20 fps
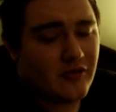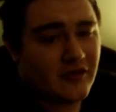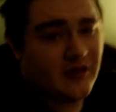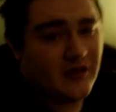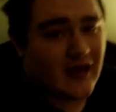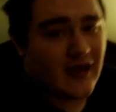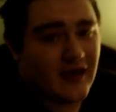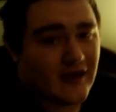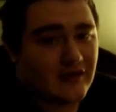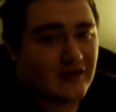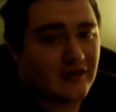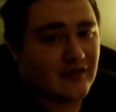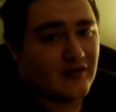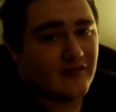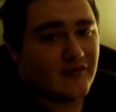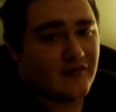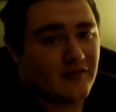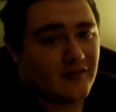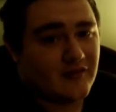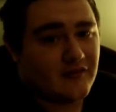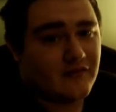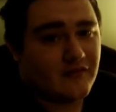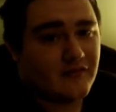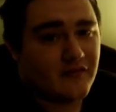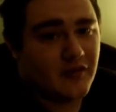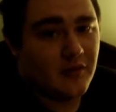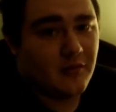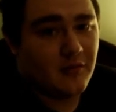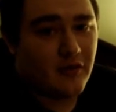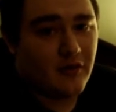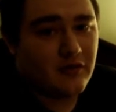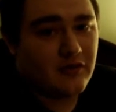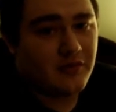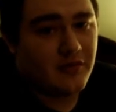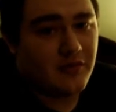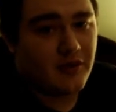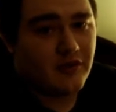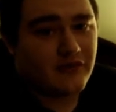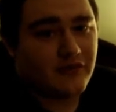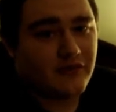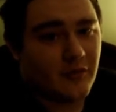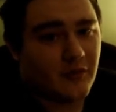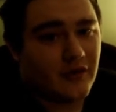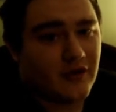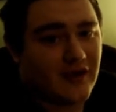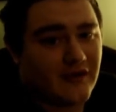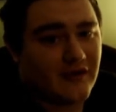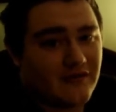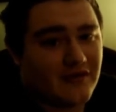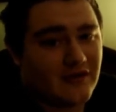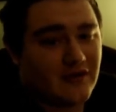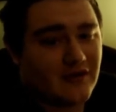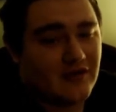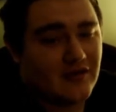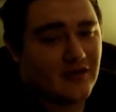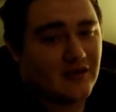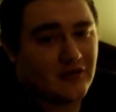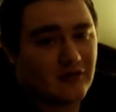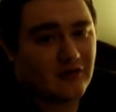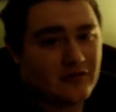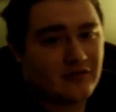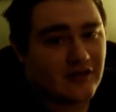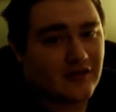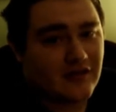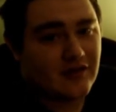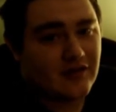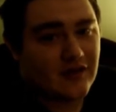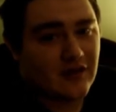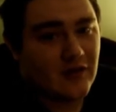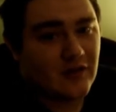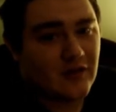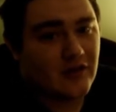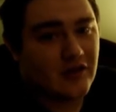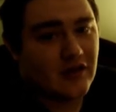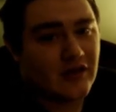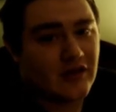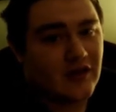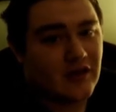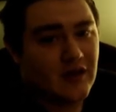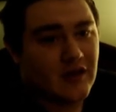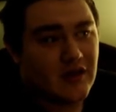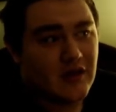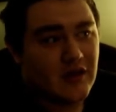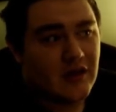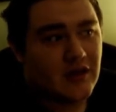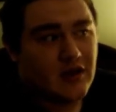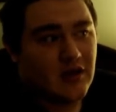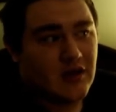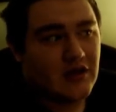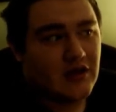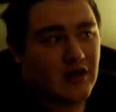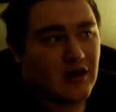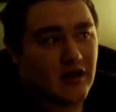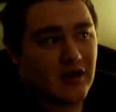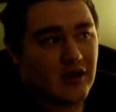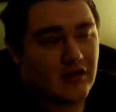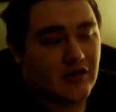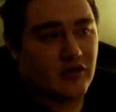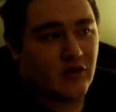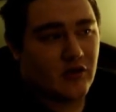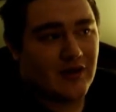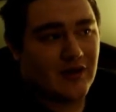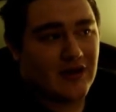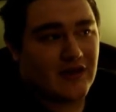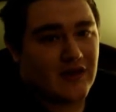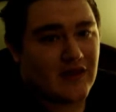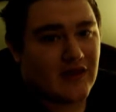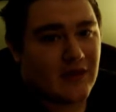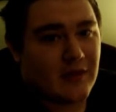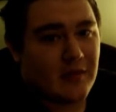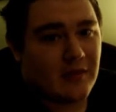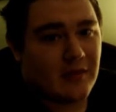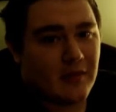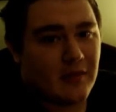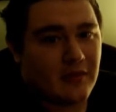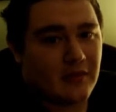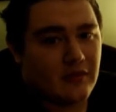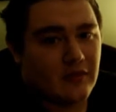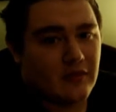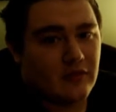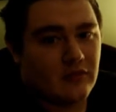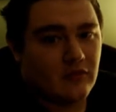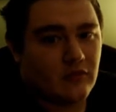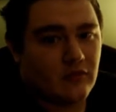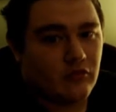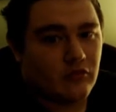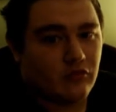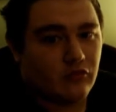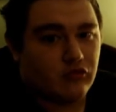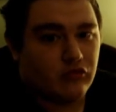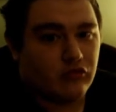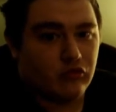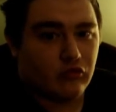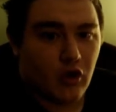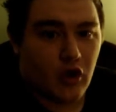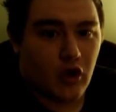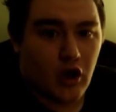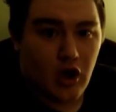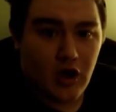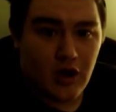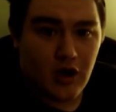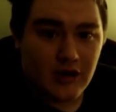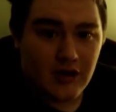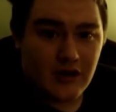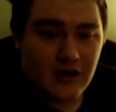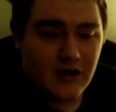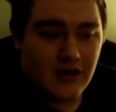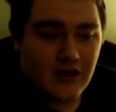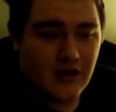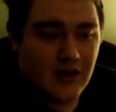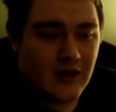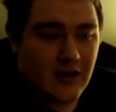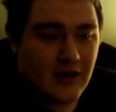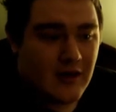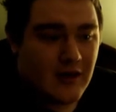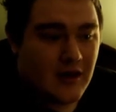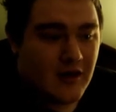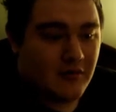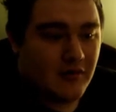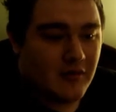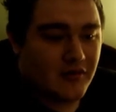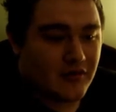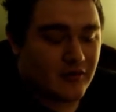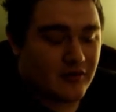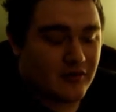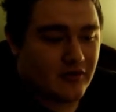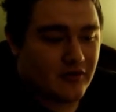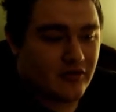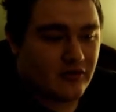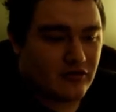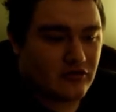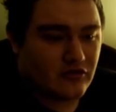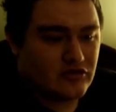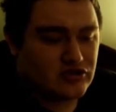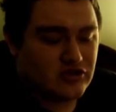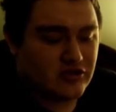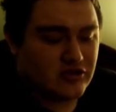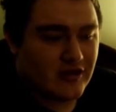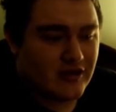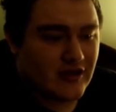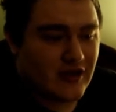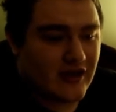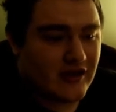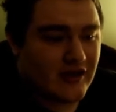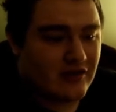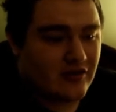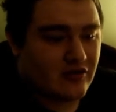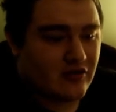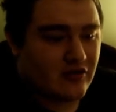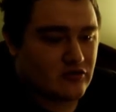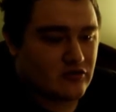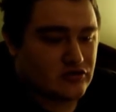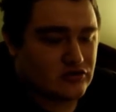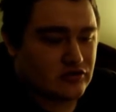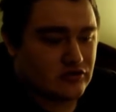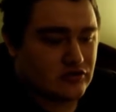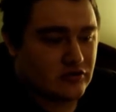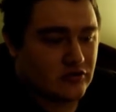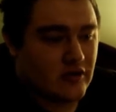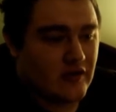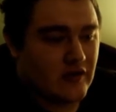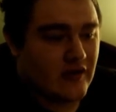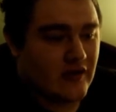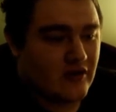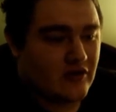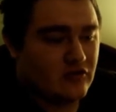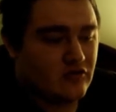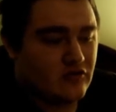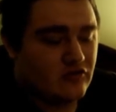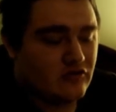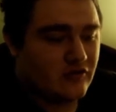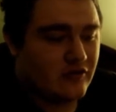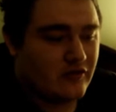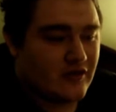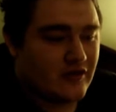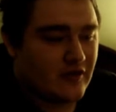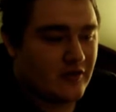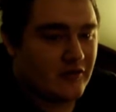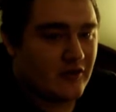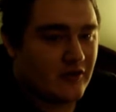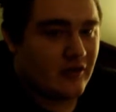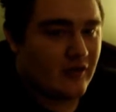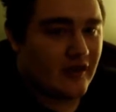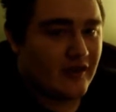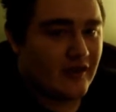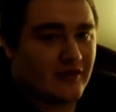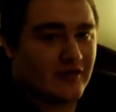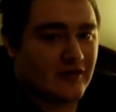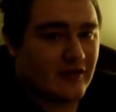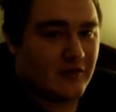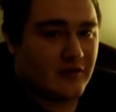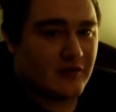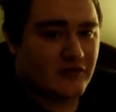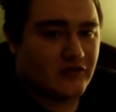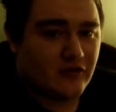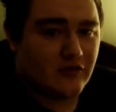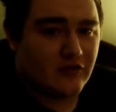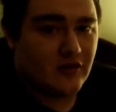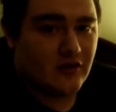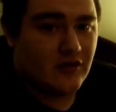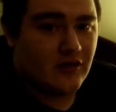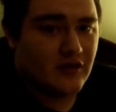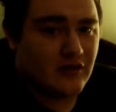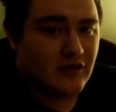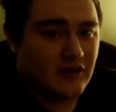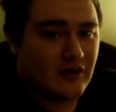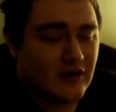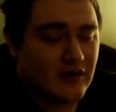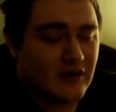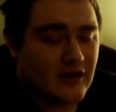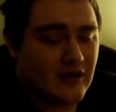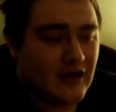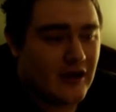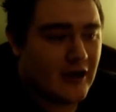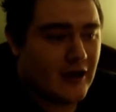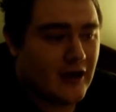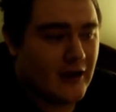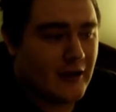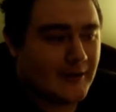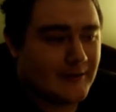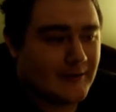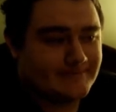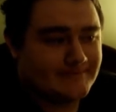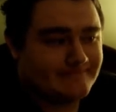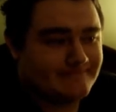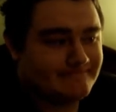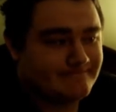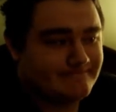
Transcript: really act different for the most part from what I've seen. They don't necessarily do anything wrong, but they're usually not social, and they usually seem to like symmetry. Uh,